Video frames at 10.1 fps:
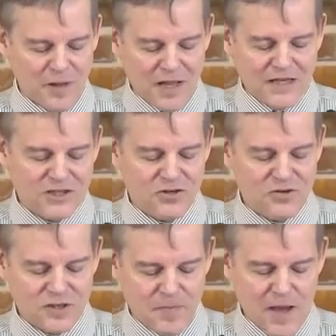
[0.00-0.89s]

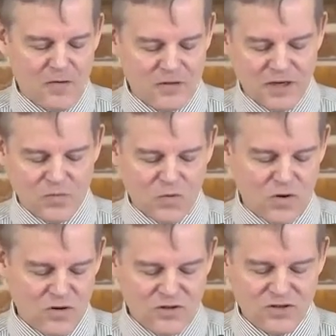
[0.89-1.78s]
blusters about and
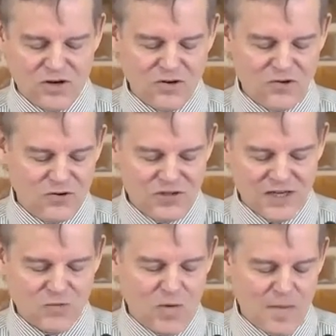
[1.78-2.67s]
words are used
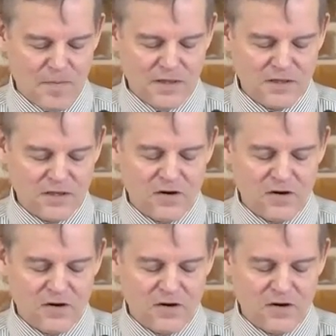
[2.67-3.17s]
as weapons,